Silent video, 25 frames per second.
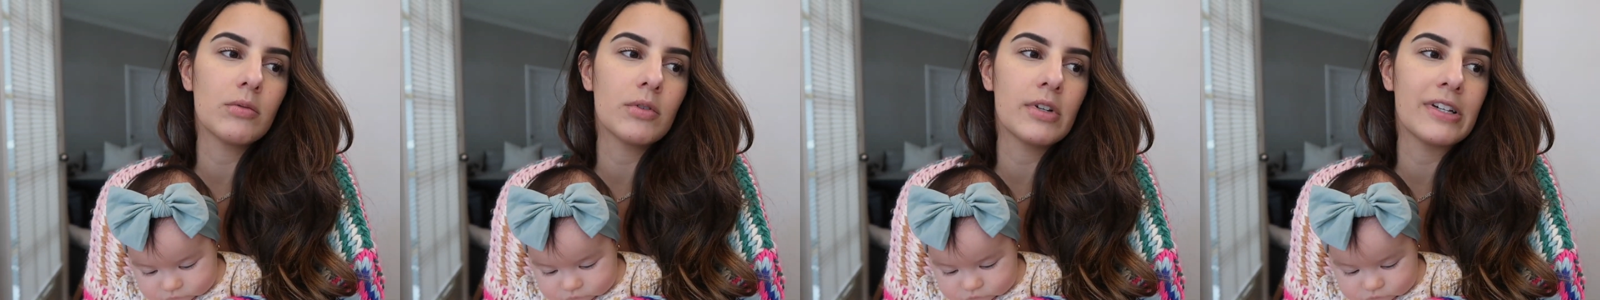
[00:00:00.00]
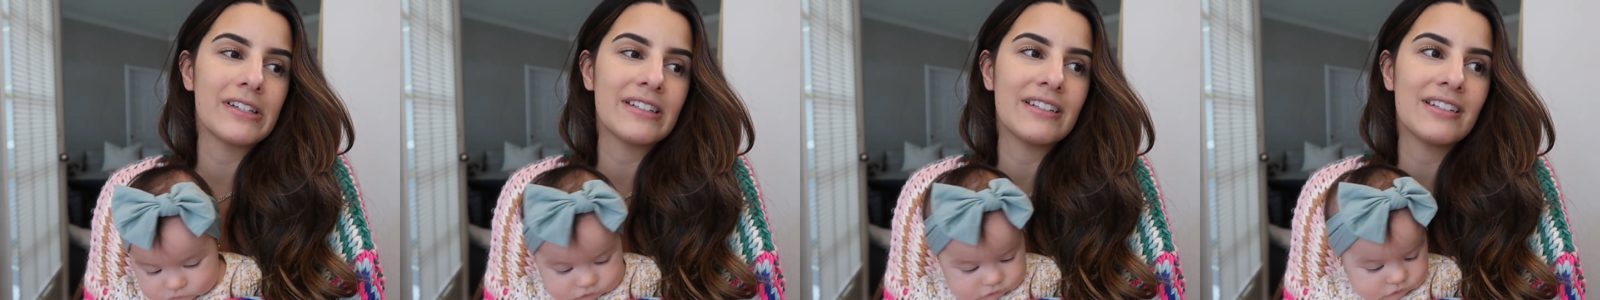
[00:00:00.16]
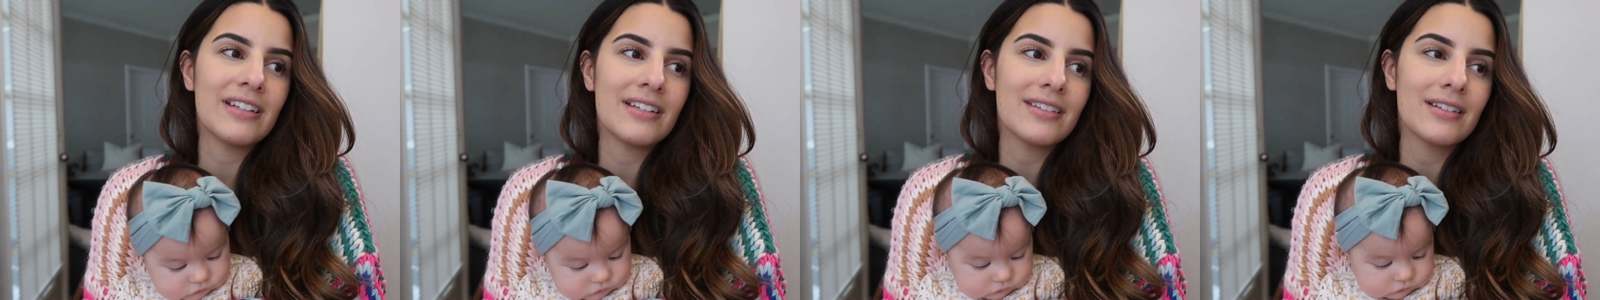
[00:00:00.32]

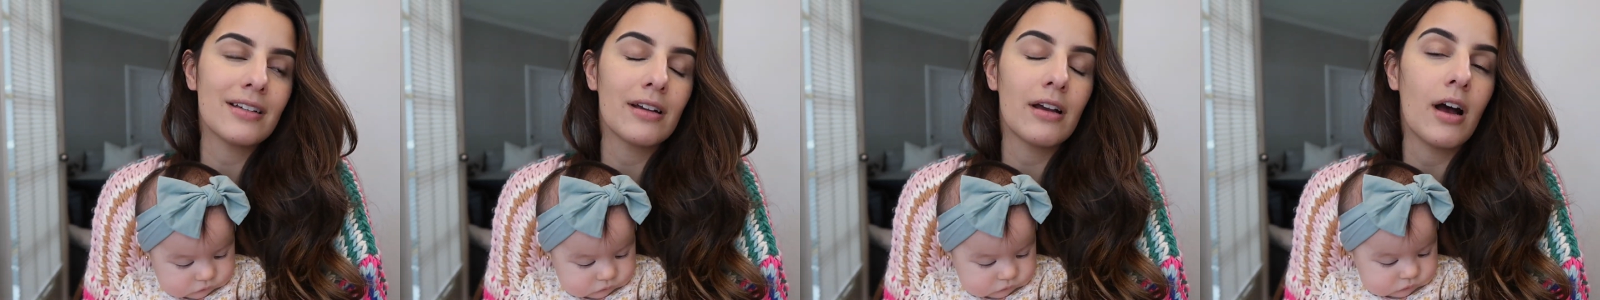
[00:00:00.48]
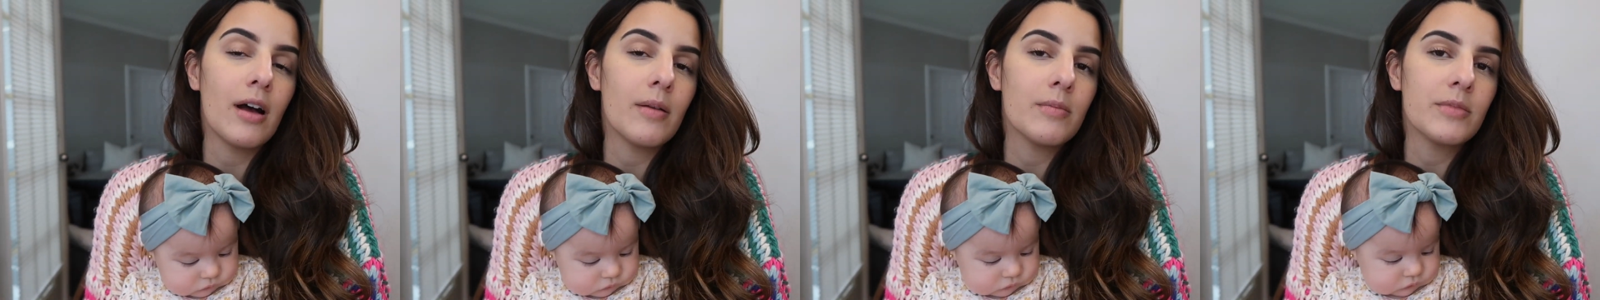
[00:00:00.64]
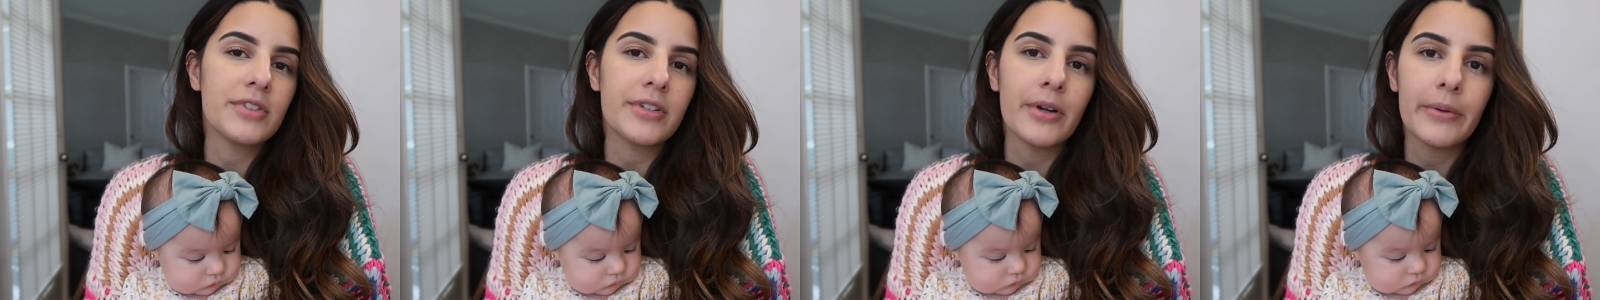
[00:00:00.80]
because it doesn't
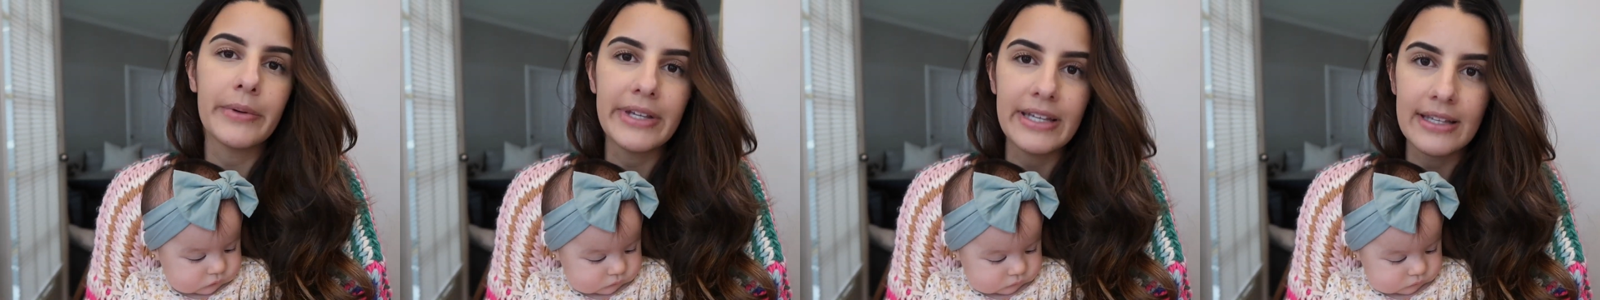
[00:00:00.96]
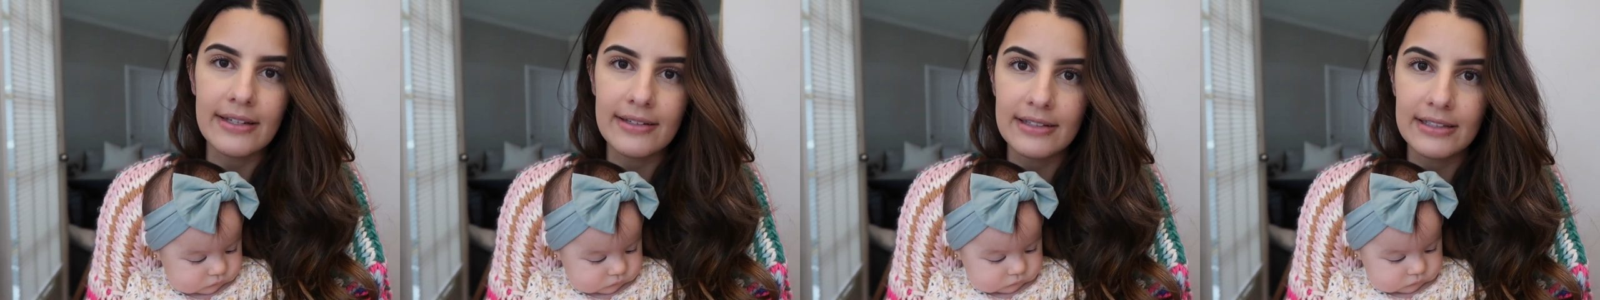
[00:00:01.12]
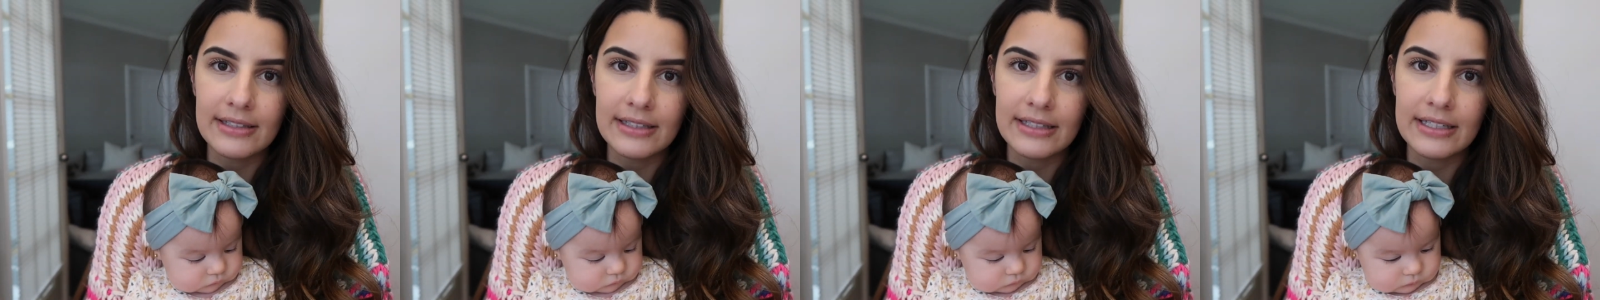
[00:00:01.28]
come so
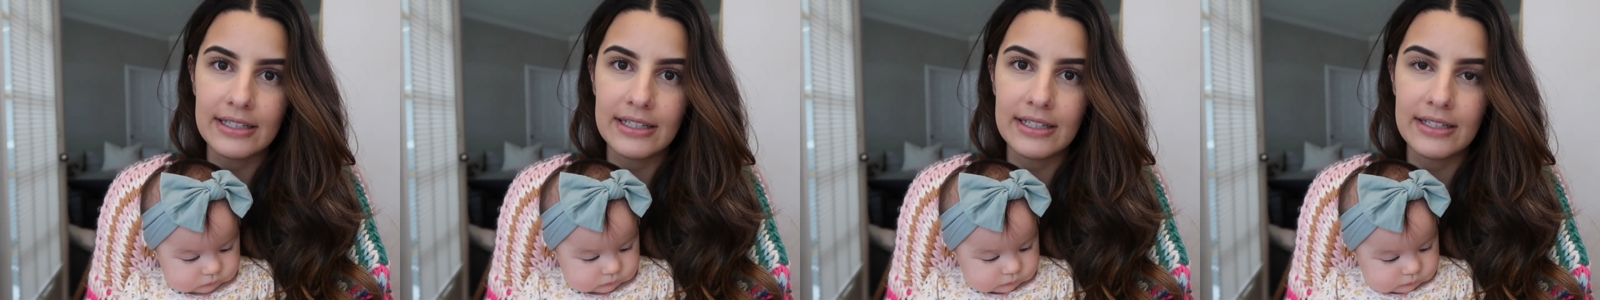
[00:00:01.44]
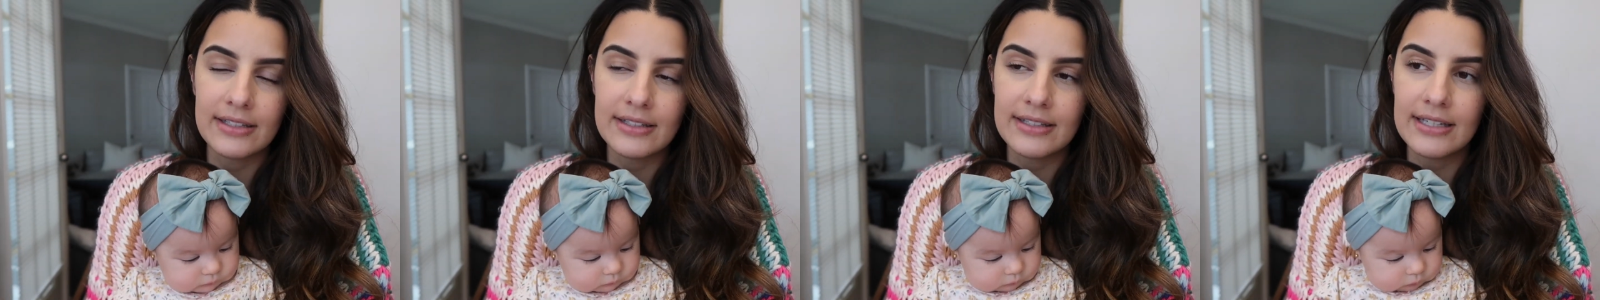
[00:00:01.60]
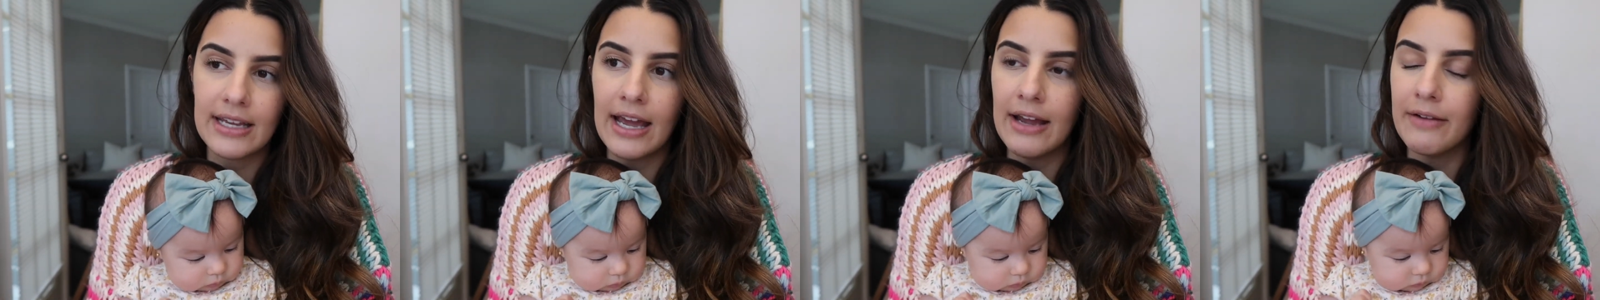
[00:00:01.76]
easily to